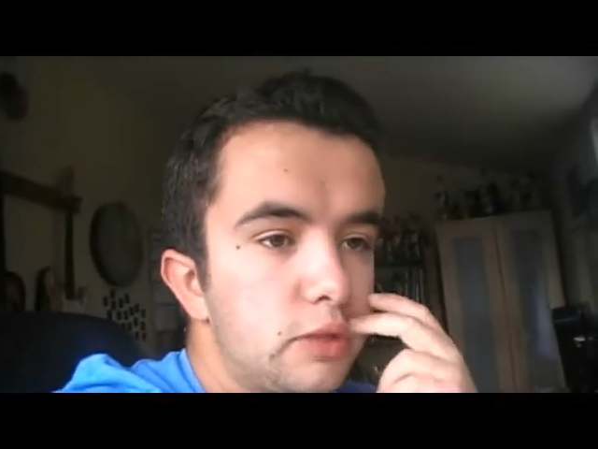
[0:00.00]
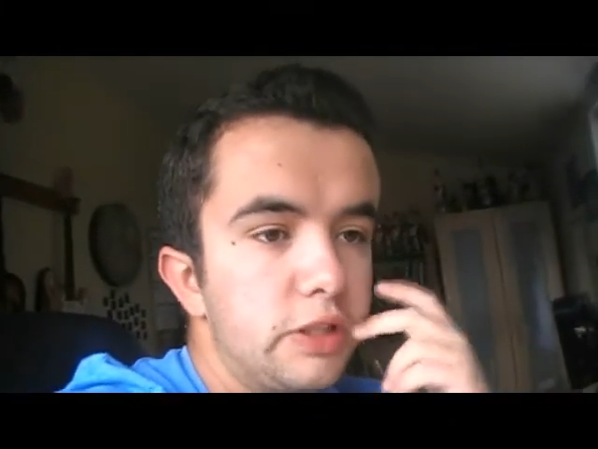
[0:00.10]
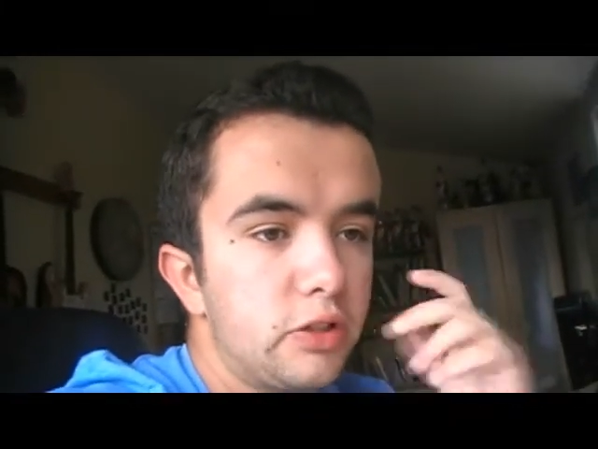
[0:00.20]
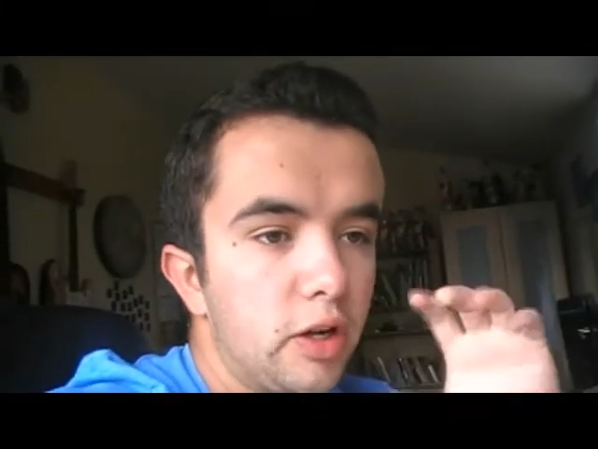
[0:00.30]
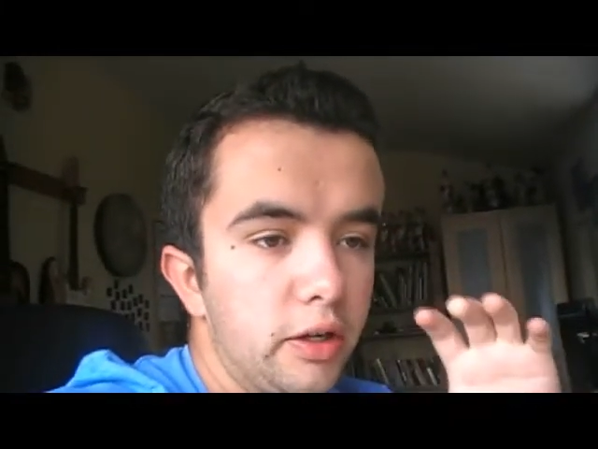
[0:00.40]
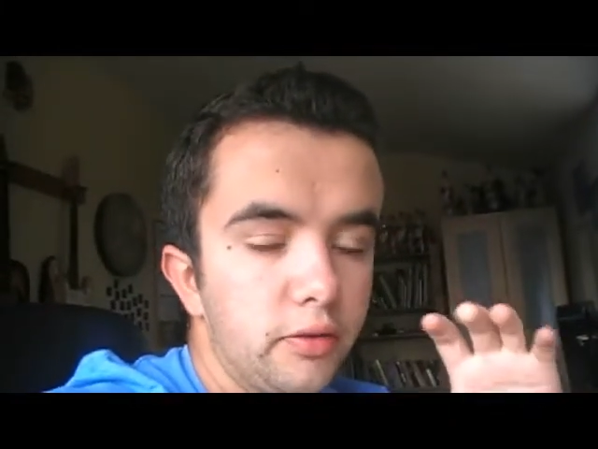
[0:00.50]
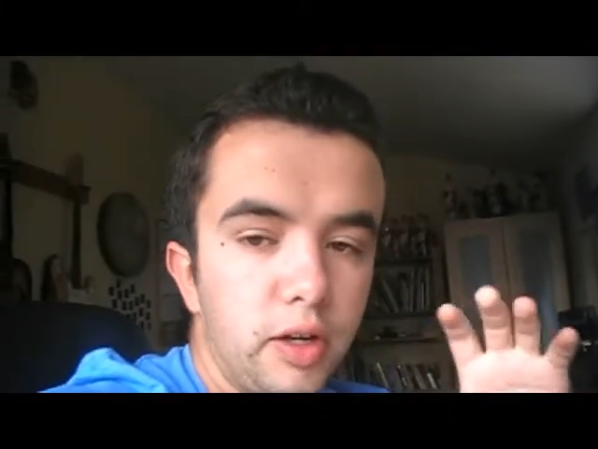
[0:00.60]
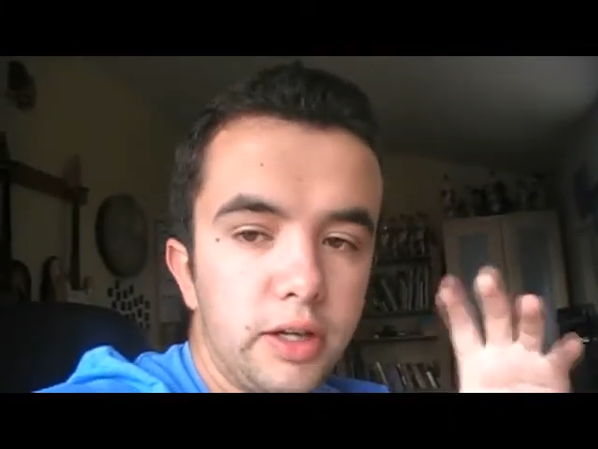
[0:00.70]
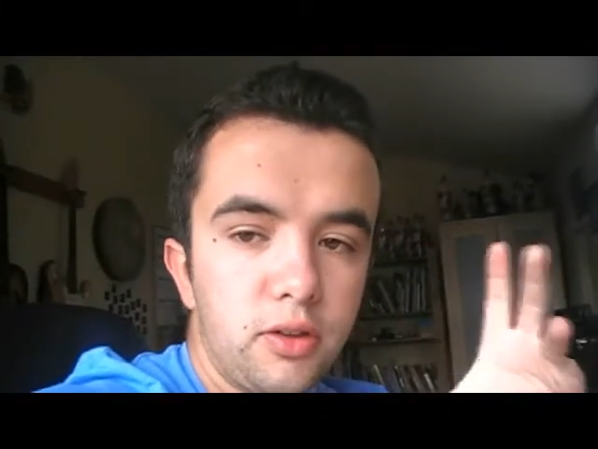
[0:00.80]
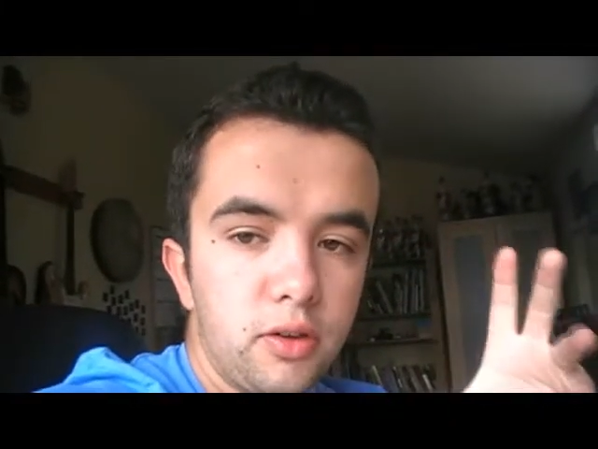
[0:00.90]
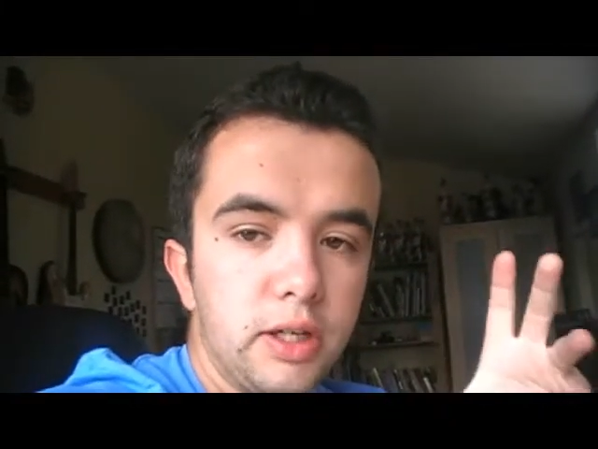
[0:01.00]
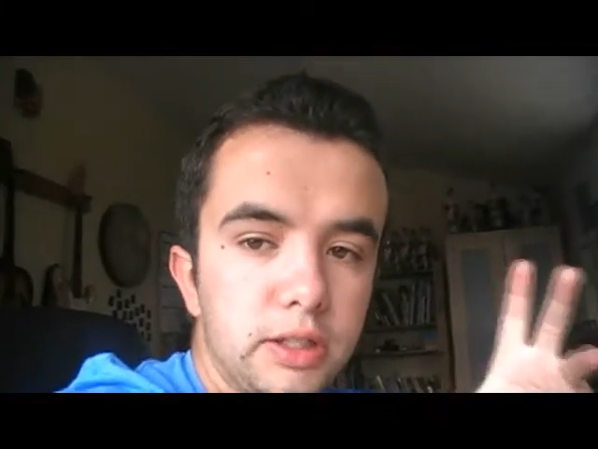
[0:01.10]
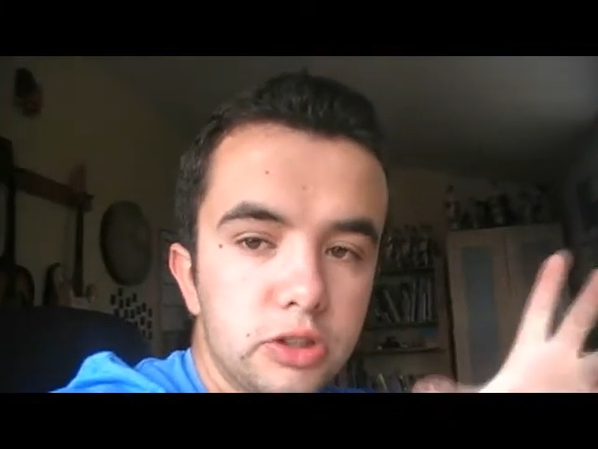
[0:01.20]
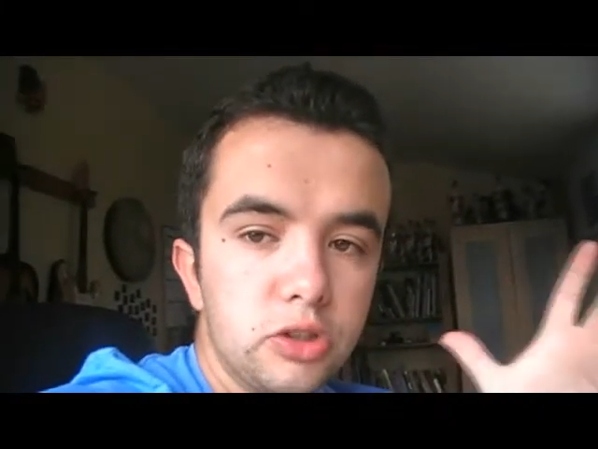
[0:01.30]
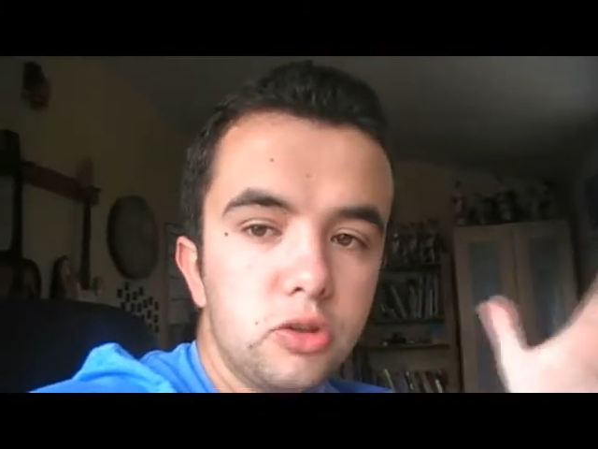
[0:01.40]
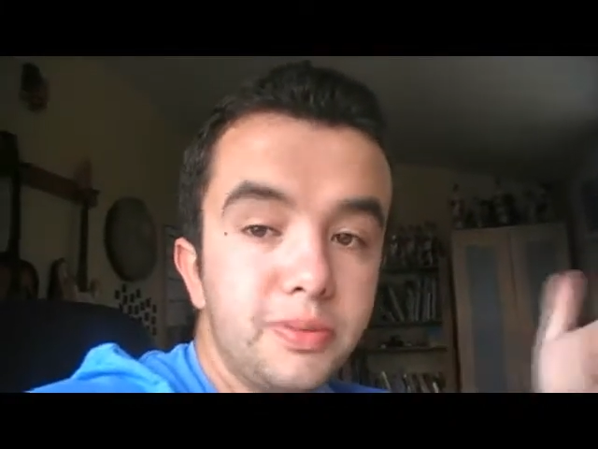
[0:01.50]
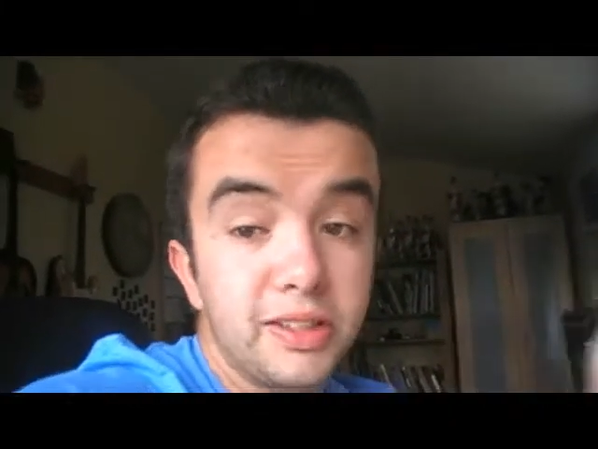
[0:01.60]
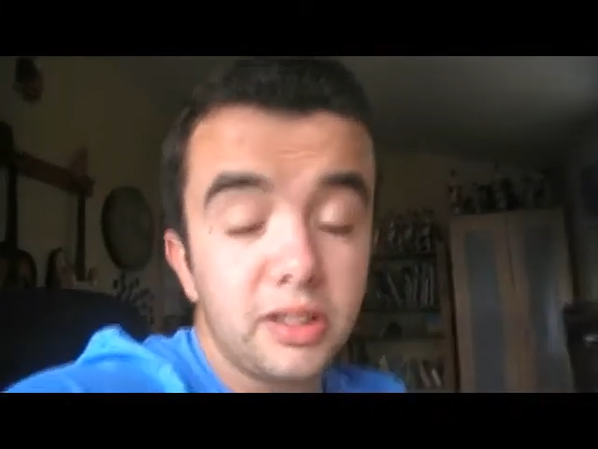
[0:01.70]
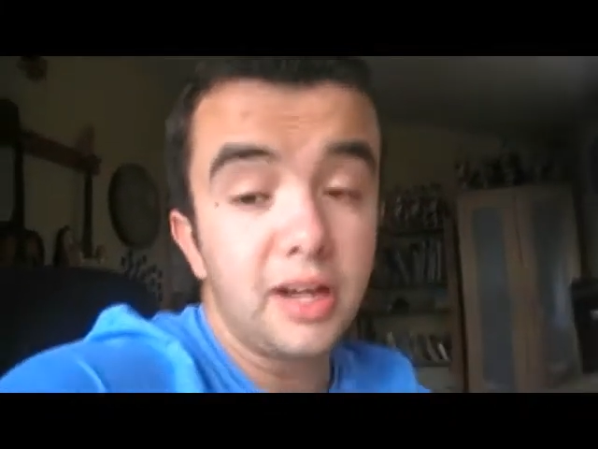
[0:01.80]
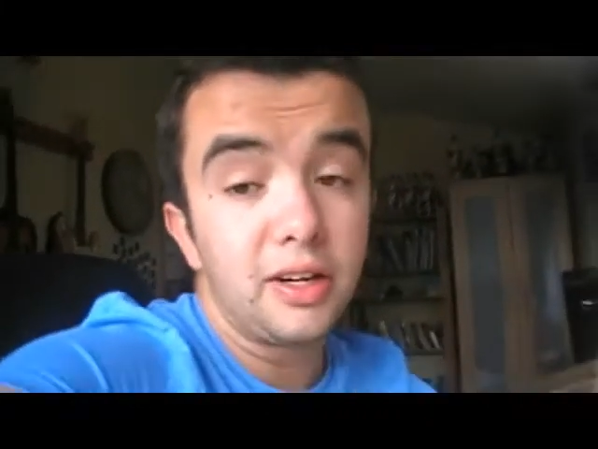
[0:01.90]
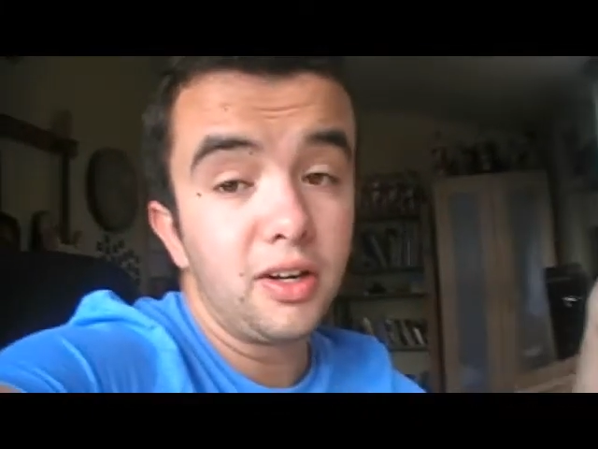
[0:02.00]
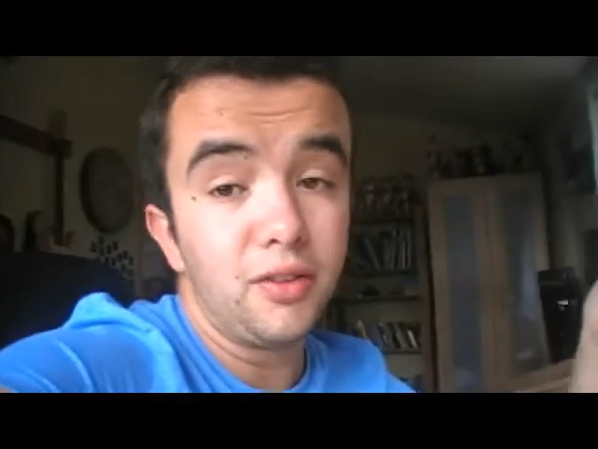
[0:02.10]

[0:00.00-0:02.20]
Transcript: It's kind of like the thing to do because, and,